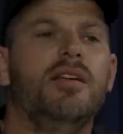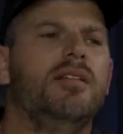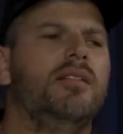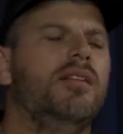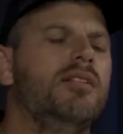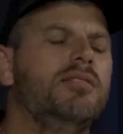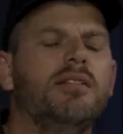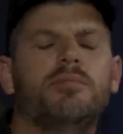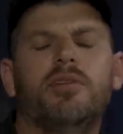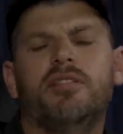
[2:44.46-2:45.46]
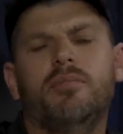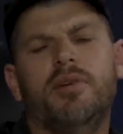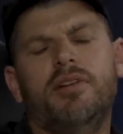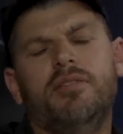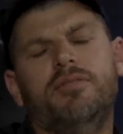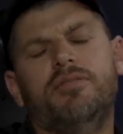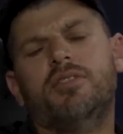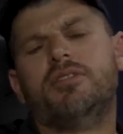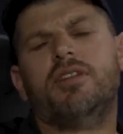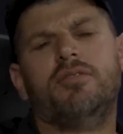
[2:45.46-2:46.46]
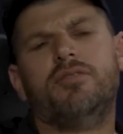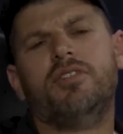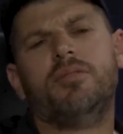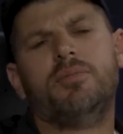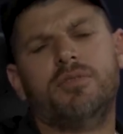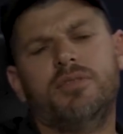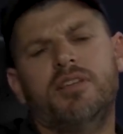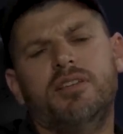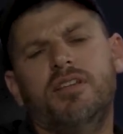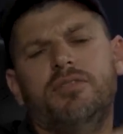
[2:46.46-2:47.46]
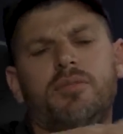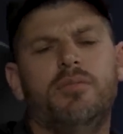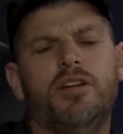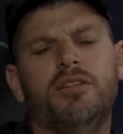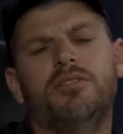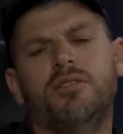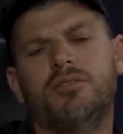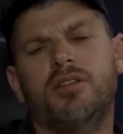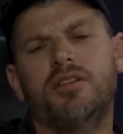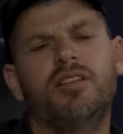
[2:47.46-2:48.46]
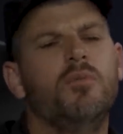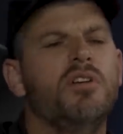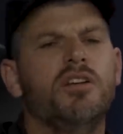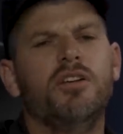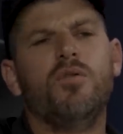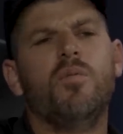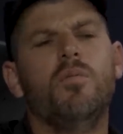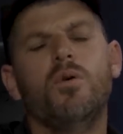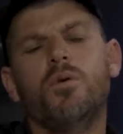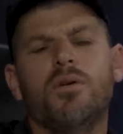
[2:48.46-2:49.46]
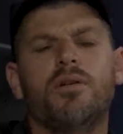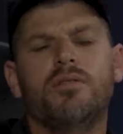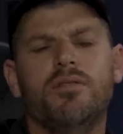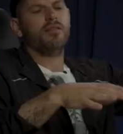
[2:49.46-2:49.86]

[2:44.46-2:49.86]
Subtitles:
and a lot of times my front side flips or like kick flip regular nose slides, they want to go more